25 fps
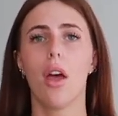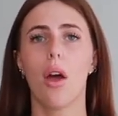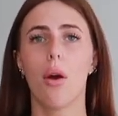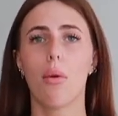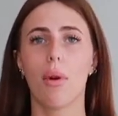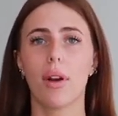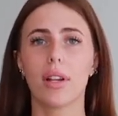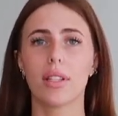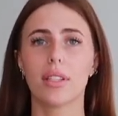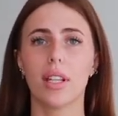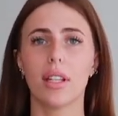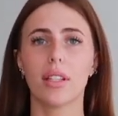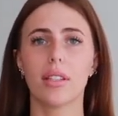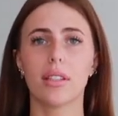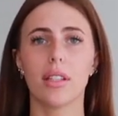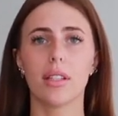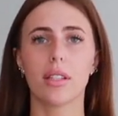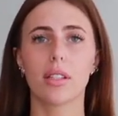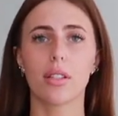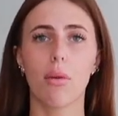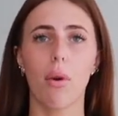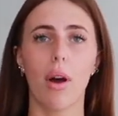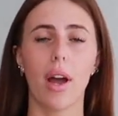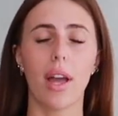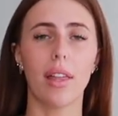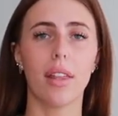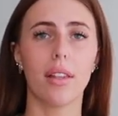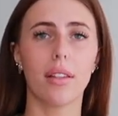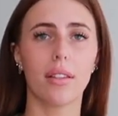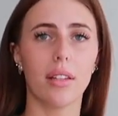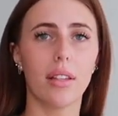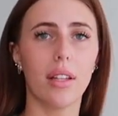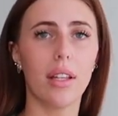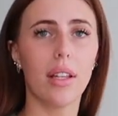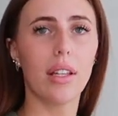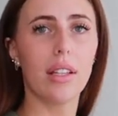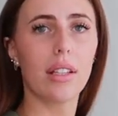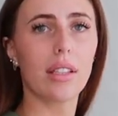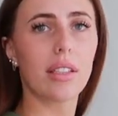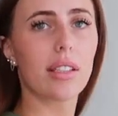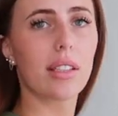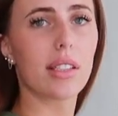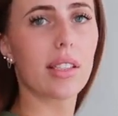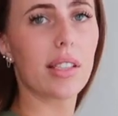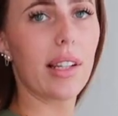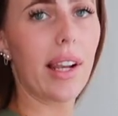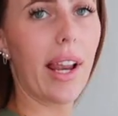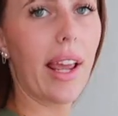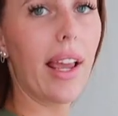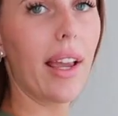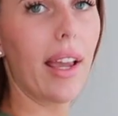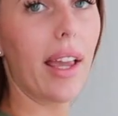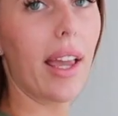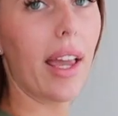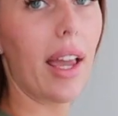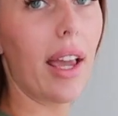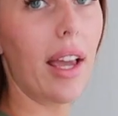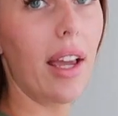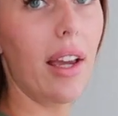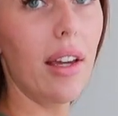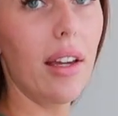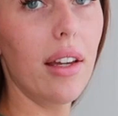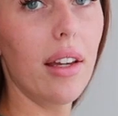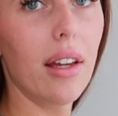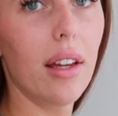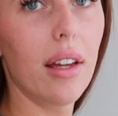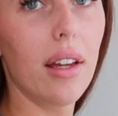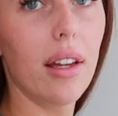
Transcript: Whereas this is quite slinky